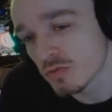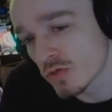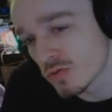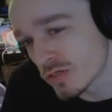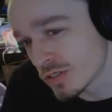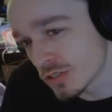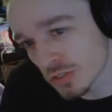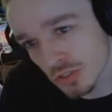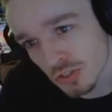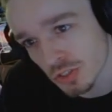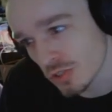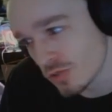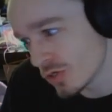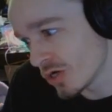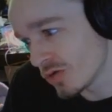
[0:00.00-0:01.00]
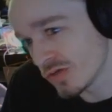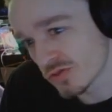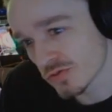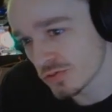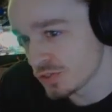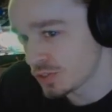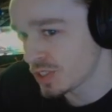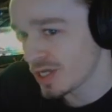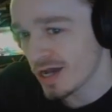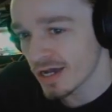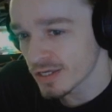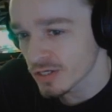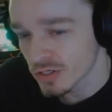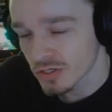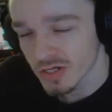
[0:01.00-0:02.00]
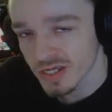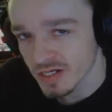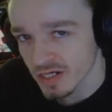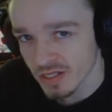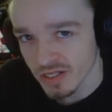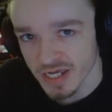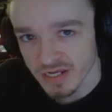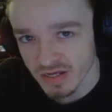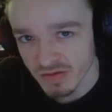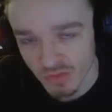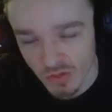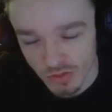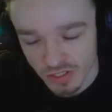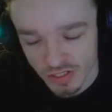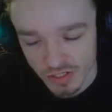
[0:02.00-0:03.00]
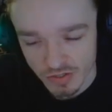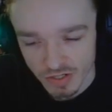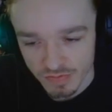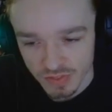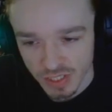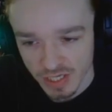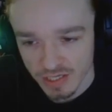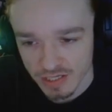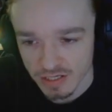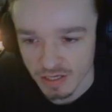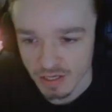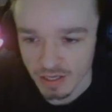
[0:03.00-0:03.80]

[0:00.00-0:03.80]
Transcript: roadrunners are still going through the sky, you're creating a lightning bolt, you know what I'm saying?